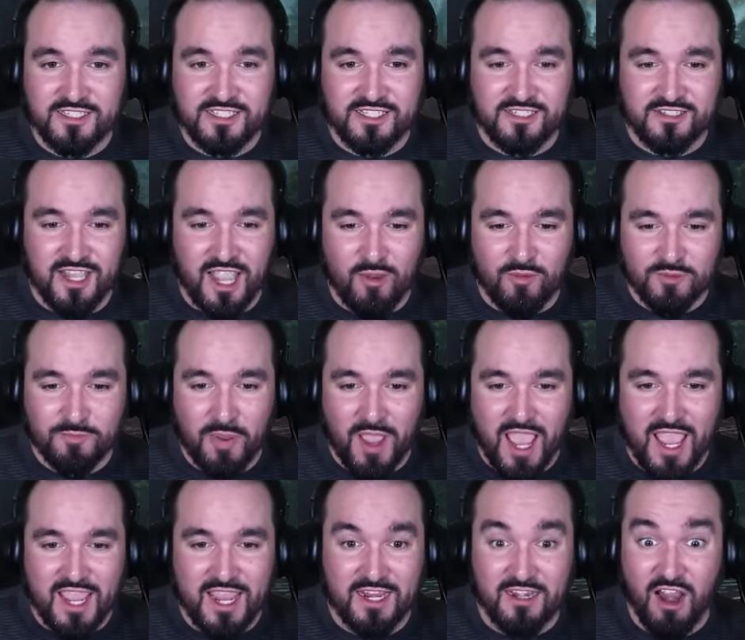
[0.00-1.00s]
That was
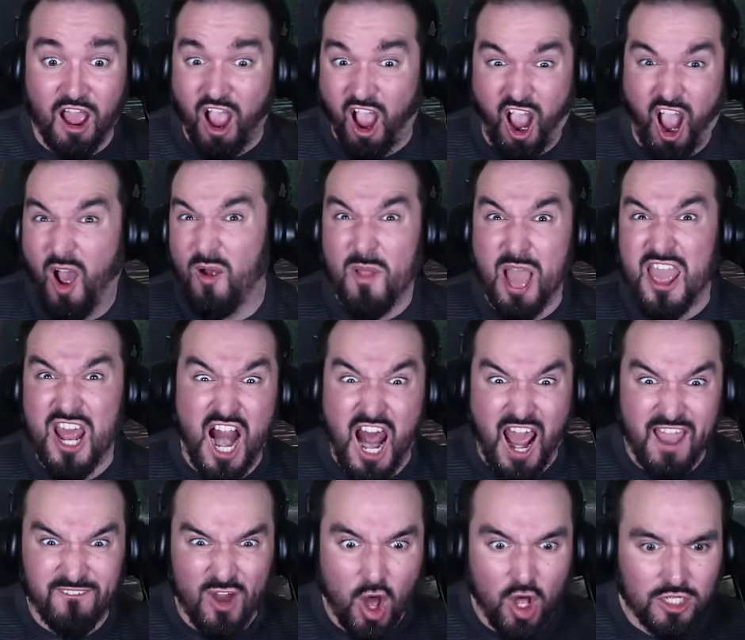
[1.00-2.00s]
pain! Round of
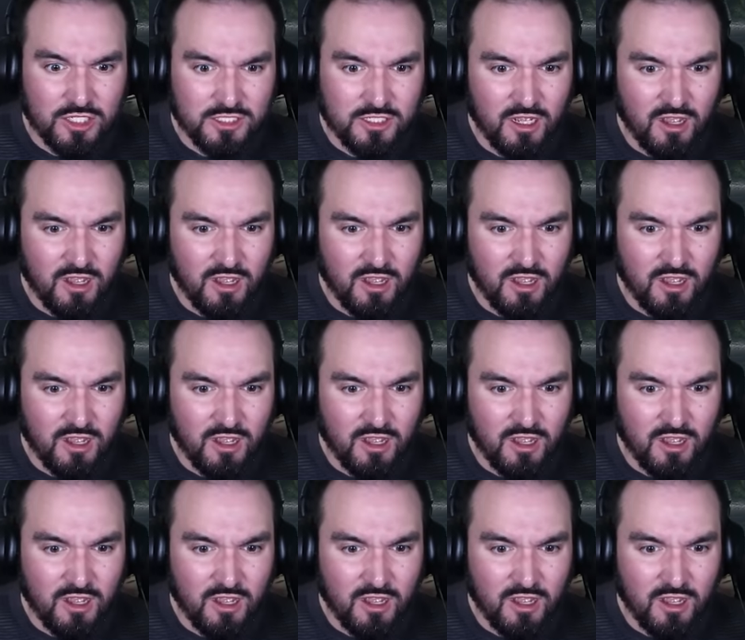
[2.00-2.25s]
applause.